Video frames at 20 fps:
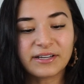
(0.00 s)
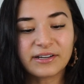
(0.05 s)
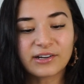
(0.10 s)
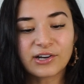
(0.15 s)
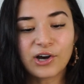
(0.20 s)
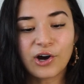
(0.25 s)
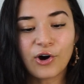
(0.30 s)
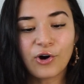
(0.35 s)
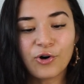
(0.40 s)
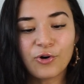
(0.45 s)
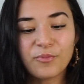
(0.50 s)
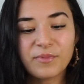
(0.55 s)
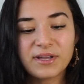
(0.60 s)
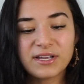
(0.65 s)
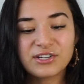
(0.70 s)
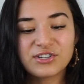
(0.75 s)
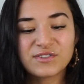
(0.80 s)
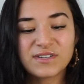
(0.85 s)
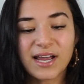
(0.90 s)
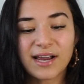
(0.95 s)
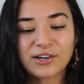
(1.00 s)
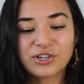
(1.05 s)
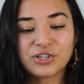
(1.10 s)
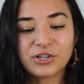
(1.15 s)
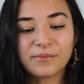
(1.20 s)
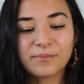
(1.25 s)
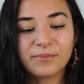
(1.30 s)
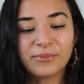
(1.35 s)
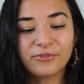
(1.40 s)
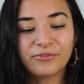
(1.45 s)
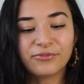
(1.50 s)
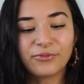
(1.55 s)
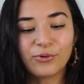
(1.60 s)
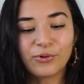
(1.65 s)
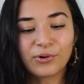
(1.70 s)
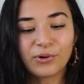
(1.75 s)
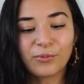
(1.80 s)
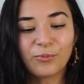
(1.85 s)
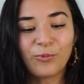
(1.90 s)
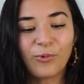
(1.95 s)
and comb each section
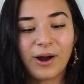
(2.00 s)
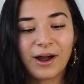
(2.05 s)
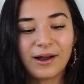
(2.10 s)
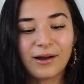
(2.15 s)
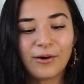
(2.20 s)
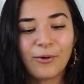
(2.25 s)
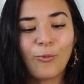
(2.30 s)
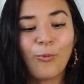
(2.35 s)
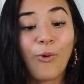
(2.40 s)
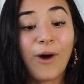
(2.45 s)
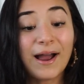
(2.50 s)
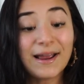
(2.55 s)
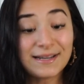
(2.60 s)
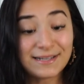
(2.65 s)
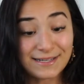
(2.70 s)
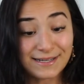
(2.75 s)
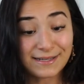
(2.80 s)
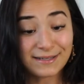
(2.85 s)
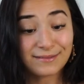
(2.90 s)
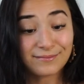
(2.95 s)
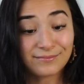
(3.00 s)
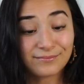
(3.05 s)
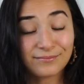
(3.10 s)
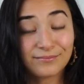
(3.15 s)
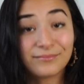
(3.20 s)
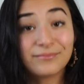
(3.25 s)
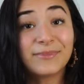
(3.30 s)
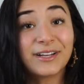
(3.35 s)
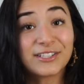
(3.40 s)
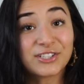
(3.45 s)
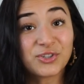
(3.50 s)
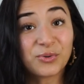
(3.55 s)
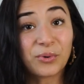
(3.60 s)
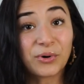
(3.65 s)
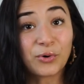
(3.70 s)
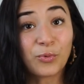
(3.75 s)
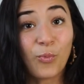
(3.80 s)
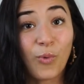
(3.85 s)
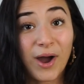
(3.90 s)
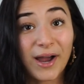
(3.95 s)
before winding. That's the
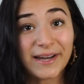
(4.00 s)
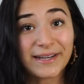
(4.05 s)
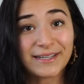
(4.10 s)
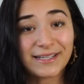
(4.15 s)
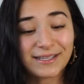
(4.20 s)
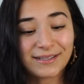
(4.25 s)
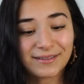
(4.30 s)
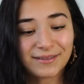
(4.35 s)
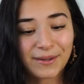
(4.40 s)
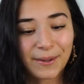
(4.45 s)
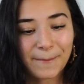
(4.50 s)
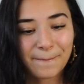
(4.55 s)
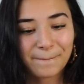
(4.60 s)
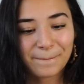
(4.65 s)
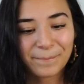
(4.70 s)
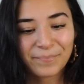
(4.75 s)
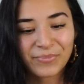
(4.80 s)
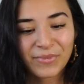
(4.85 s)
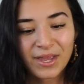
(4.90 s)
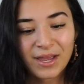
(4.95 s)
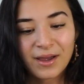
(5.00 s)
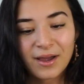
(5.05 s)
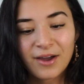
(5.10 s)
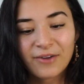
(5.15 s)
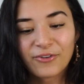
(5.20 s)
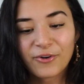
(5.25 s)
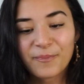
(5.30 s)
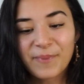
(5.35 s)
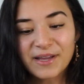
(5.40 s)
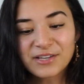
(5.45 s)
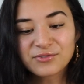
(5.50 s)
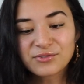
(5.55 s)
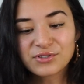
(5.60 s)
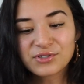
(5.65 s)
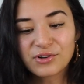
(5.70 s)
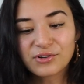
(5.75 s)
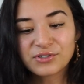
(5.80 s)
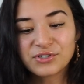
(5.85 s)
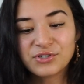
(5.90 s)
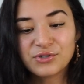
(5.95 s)
word, winding. For best
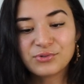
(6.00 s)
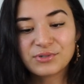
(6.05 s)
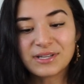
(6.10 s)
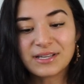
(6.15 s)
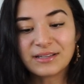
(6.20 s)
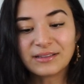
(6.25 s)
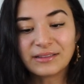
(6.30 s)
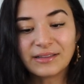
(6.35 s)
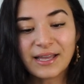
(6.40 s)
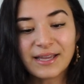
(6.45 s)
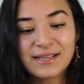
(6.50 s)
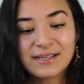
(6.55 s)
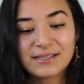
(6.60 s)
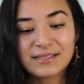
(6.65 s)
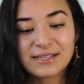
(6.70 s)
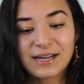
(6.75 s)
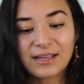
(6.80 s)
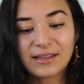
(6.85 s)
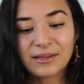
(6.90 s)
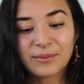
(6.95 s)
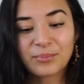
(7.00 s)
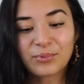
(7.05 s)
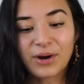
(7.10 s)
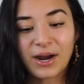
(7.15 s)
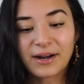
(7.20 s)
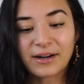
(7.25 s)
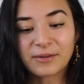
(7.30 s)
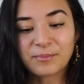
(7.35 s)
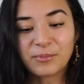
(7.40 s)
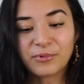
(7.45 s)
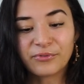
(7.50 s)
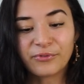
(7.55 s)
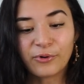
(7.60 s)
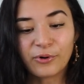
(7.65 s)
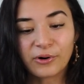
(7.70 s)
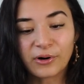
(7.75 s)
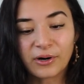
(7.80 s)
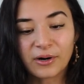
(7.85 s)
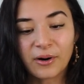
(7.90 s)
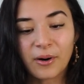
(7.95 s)
results, use a light styling product
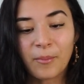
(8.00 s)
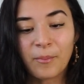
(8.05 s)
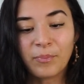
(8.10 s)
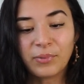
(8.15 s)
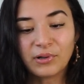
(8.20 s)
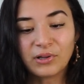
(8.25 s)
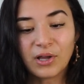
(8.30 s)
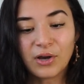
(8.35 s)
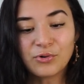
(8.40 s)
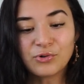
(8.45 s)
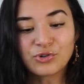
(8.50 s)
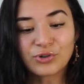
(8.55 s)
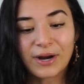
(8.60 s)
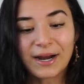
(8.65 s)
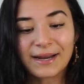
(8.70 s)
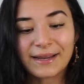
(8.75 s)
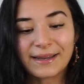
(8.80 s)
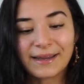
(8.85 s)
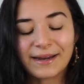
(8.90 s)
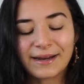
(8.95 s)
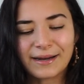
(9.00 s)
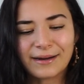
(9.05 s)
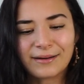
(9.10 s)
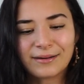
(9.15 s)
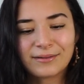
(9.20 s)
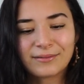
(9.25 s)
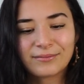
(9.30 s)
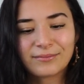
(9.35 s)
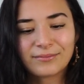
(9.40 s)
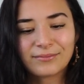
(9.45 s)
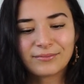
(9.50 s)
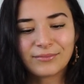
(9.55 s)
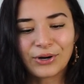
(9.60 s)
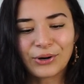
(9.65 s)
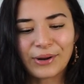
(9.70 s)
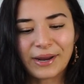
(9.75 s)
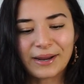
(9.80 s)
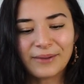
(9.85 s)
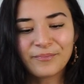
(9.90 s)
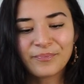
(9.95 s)
before blow drying hair.
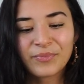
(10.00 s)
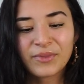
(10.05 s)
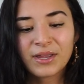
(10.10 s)
Okay.